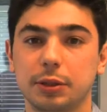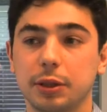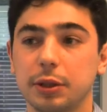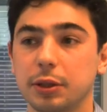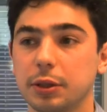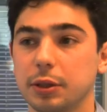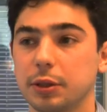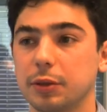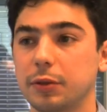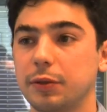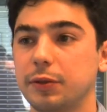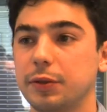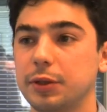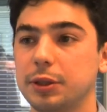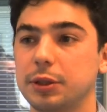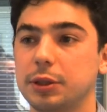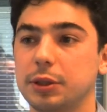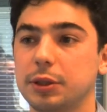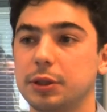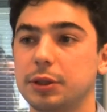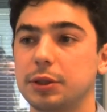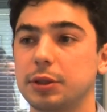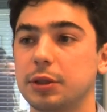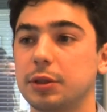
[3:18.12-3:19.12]
in uh,
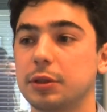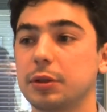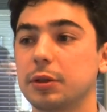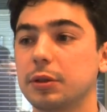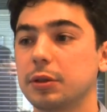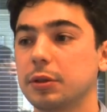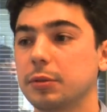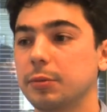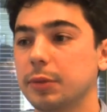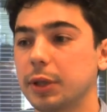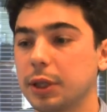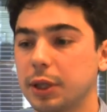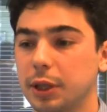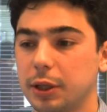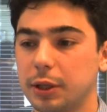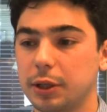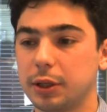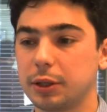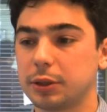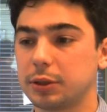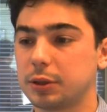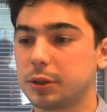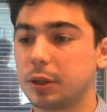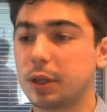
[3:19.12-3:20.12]
physics, and uh,
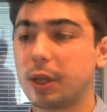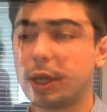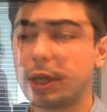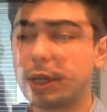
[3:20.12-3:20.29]
mechanics.